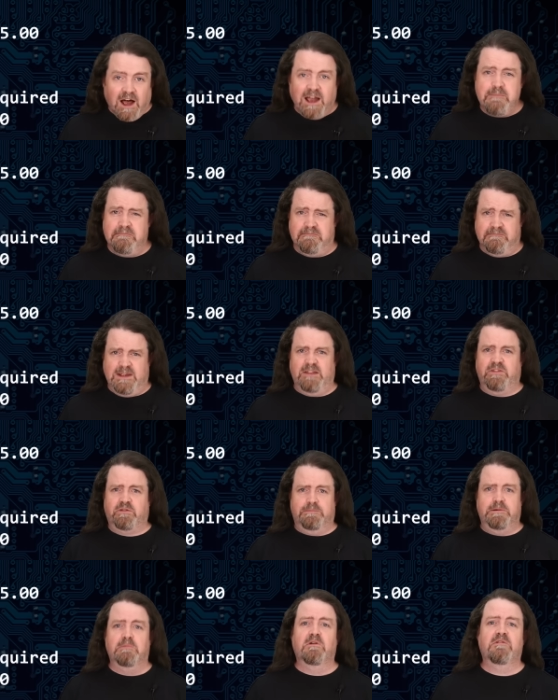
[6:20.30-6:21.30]
I'm
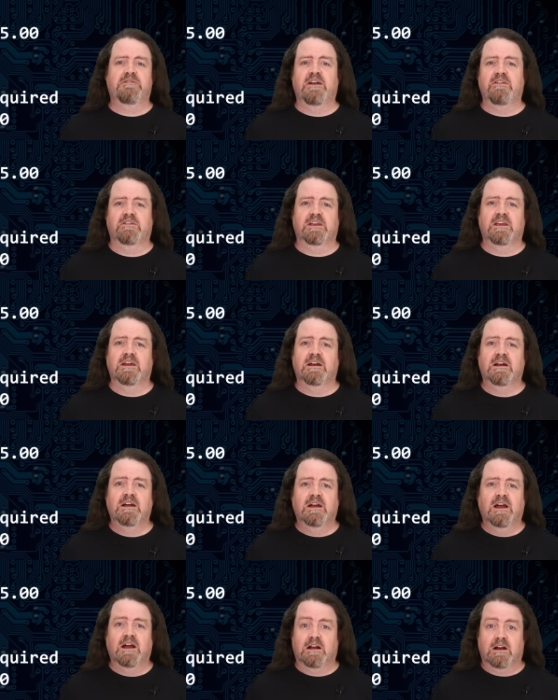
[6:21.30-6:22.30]
anthropomorphizing here.
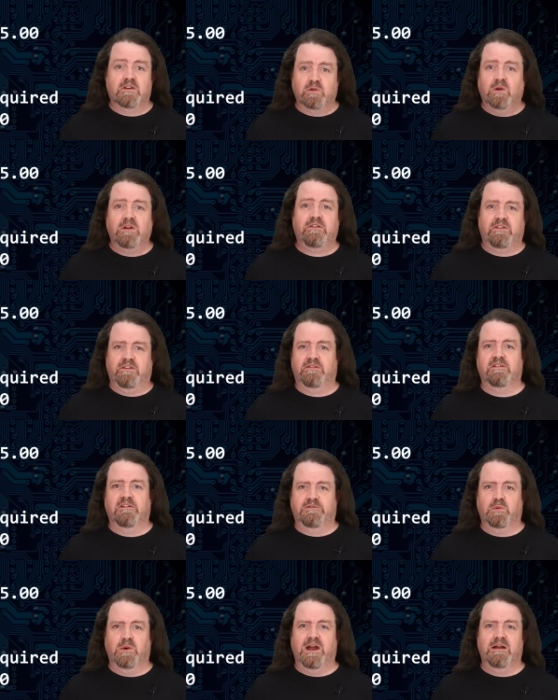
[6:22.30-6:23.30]
Uh, crawlers are
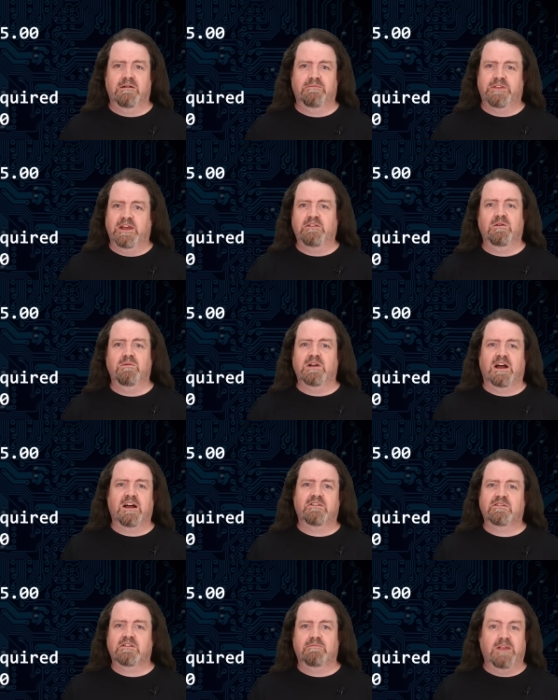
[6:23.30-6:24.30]
software. They don't
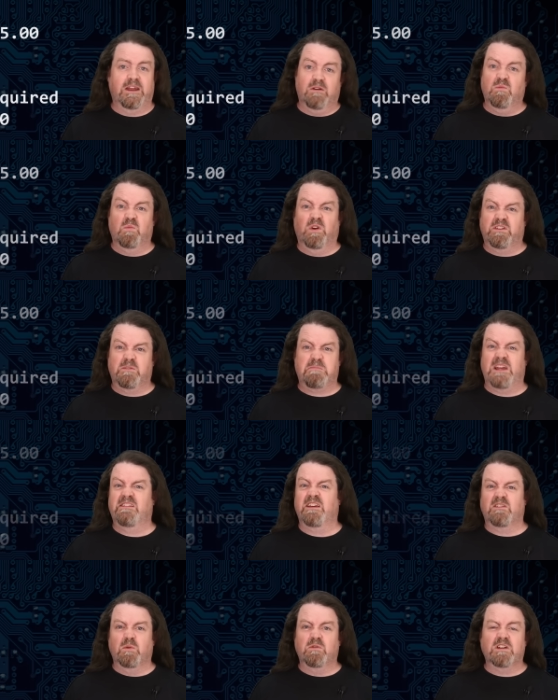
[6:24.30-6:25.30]
ask, they don't want to pay,
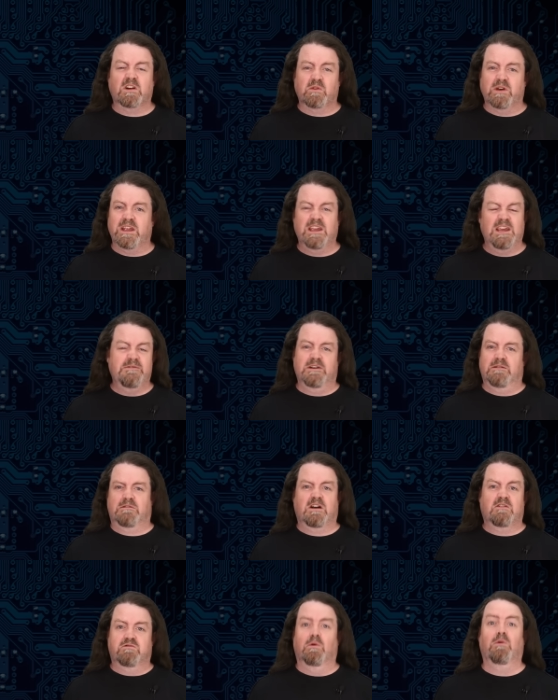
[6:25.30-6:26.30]
they don't agree. Even
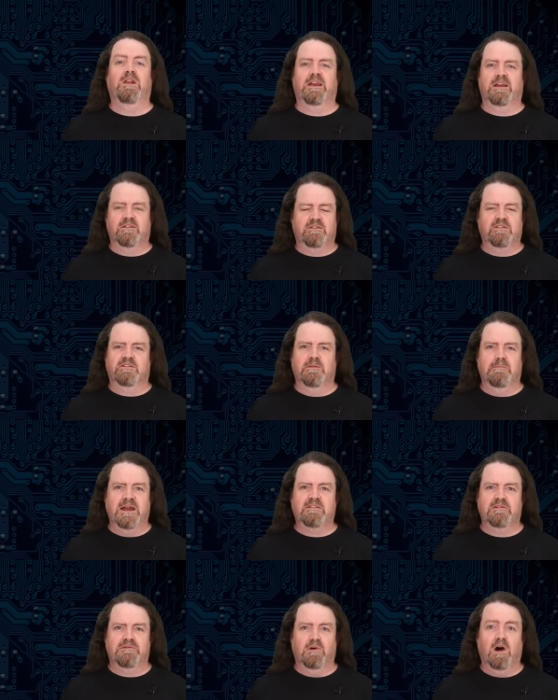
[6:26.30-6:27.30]
crawling is just a
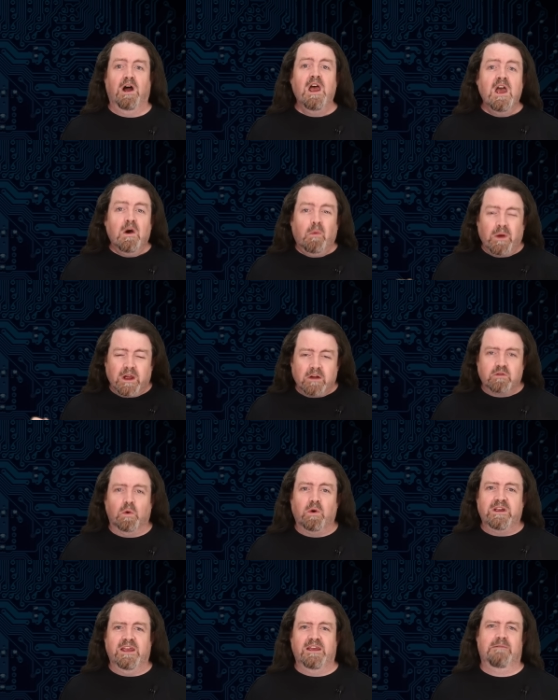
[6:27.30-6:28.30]
metaphor. We are
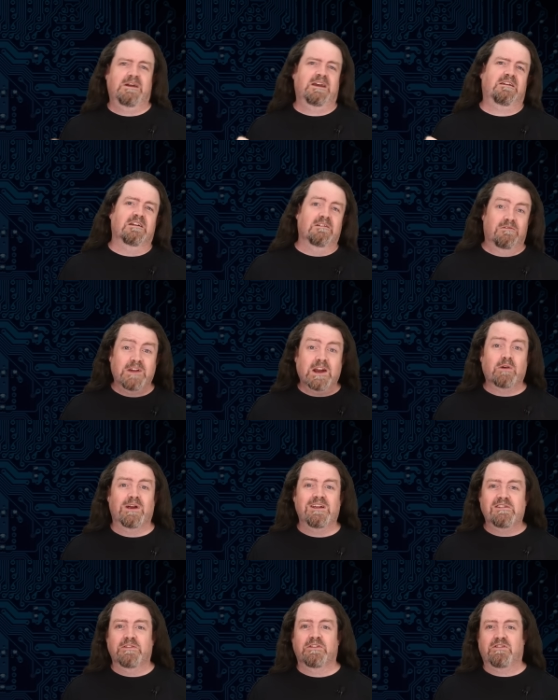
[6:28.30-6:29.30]
talking about
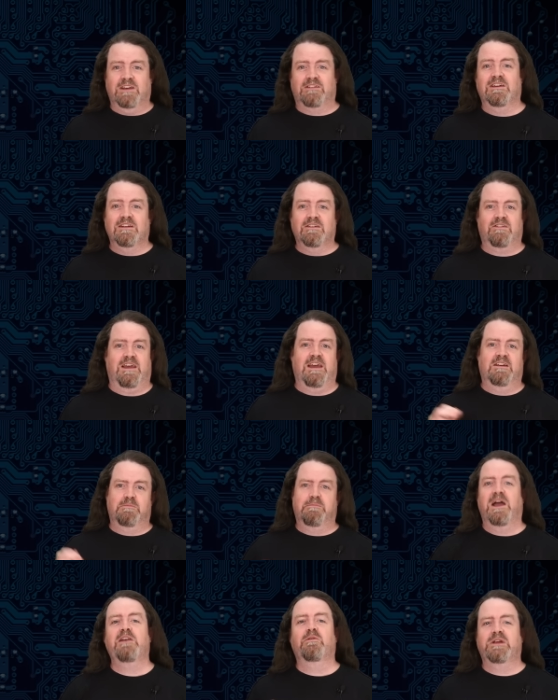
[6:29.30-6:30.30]
configuration settings
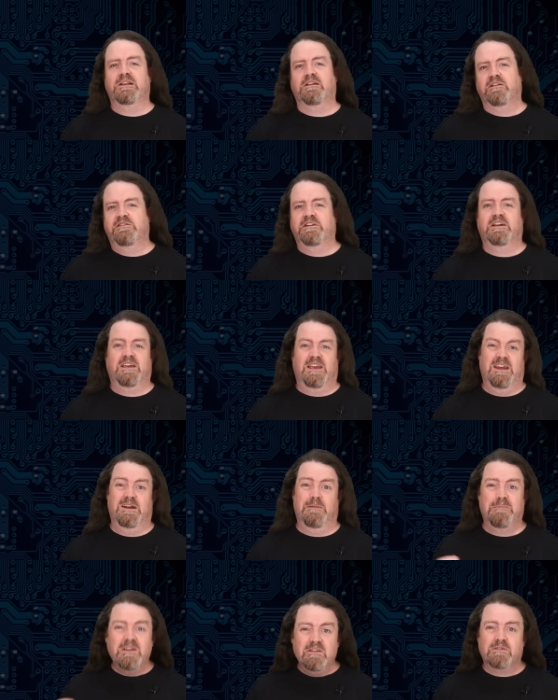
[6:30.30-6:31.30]
and binary logic in
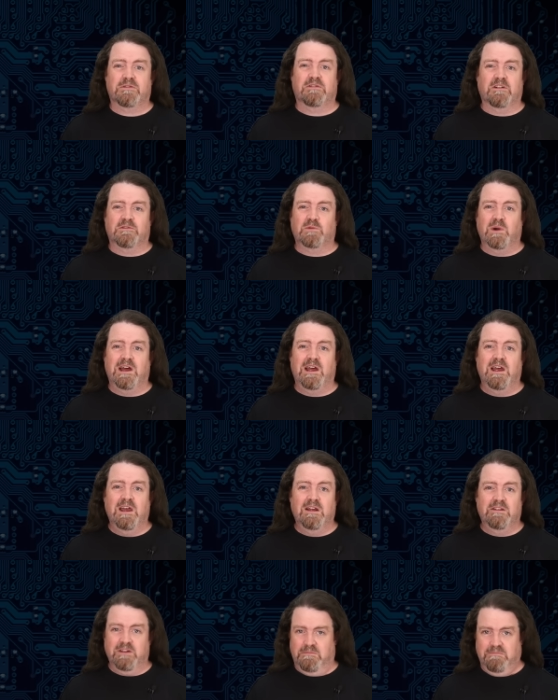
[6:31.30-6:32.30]
a piece of software
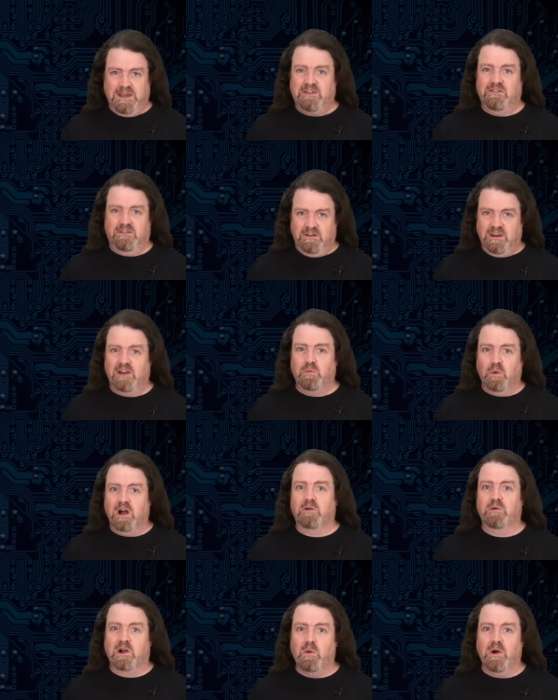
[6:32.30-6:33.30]
that makes
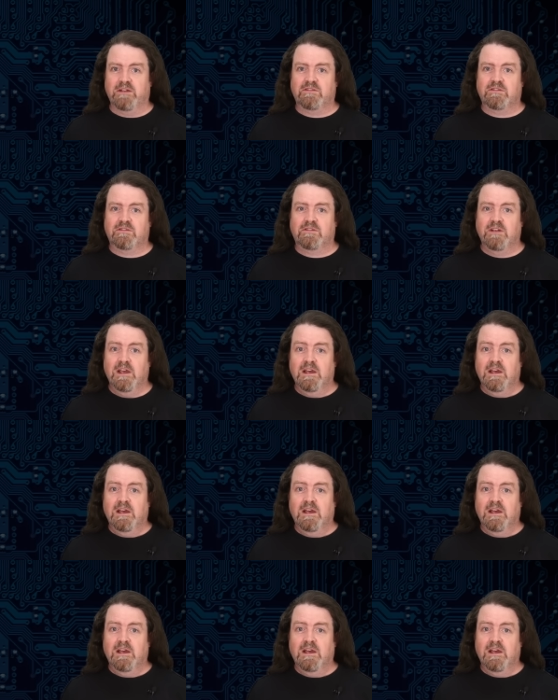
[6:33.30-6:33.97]
network requests.